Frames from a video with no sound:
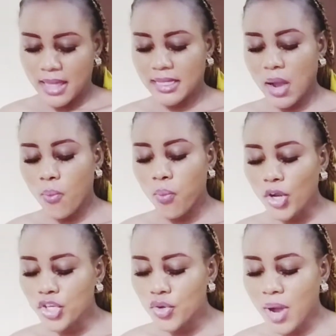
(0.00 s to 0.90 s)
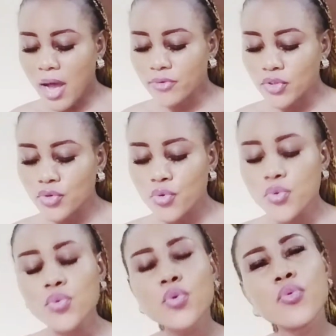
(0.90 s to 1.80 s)
Now, what do you have to do? You
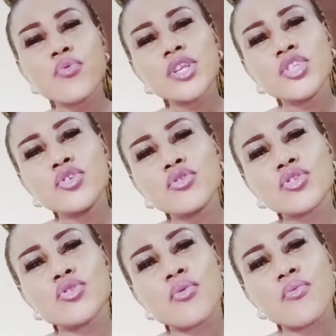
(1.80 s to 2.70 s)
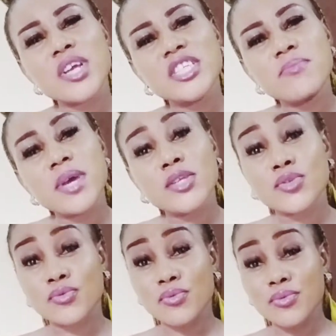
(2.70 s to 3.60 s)
will reduce your regimen
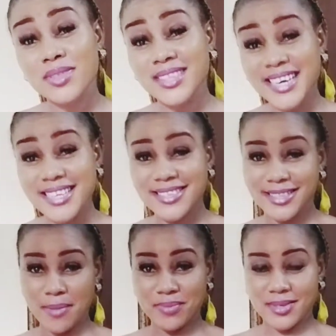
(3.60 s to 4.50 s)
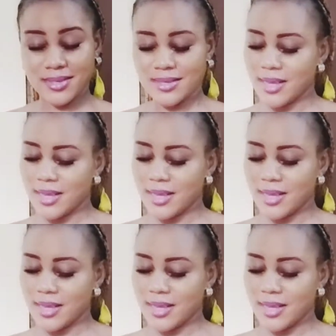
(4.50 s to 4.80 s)
to 3 steps,